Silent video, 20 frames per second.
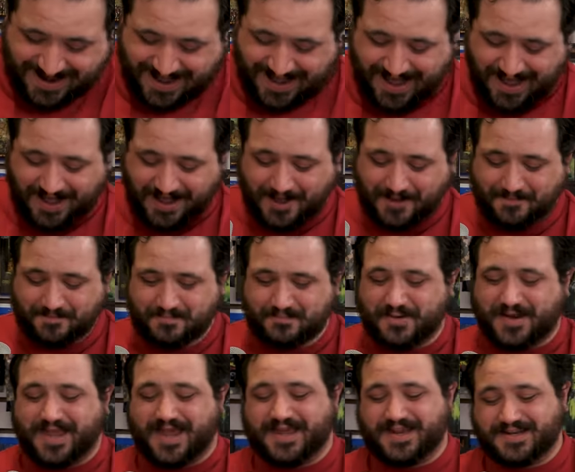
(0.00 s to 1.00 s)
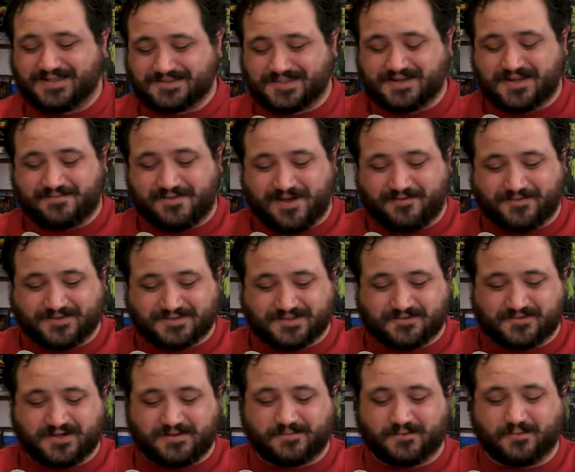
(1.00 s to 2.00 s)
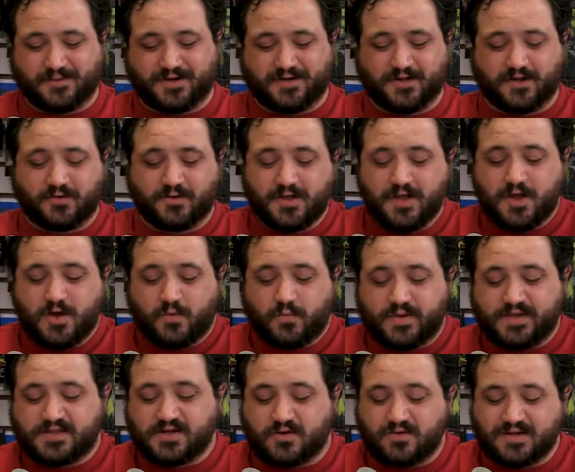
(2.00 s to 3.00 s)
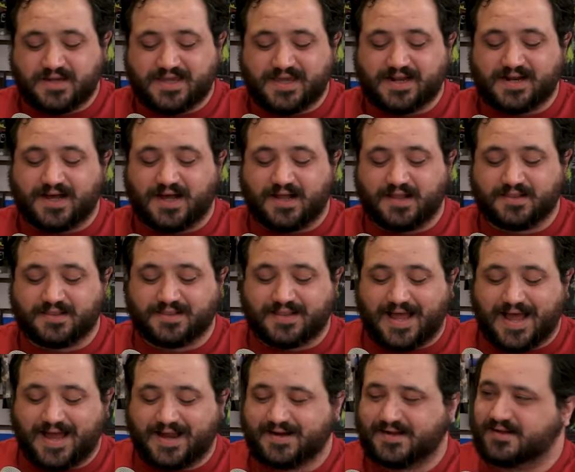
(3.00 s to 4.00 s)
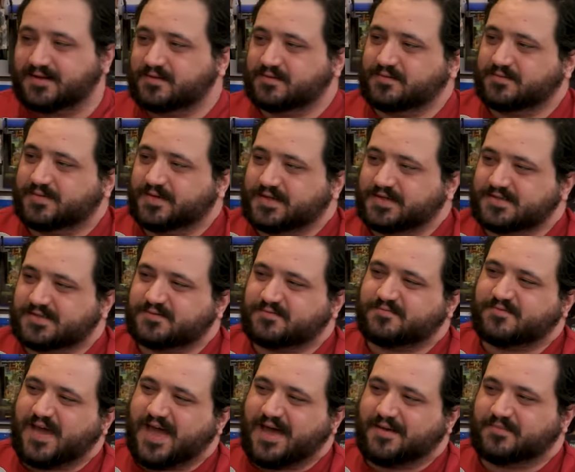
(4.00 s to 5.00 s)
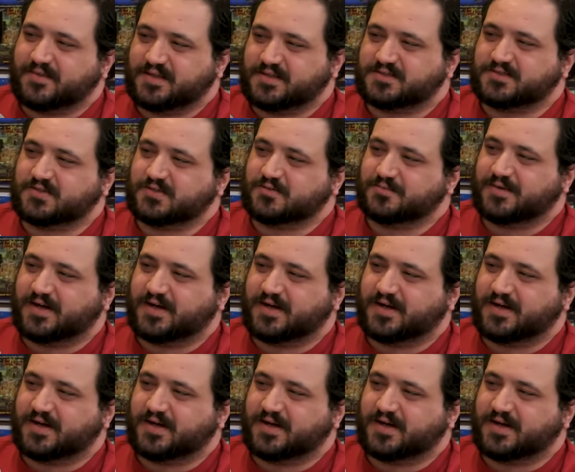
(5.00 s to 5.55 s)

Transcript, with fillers: um, but yeah, he doesn't come off as a creepy weirdo. We don't get a lot of his family too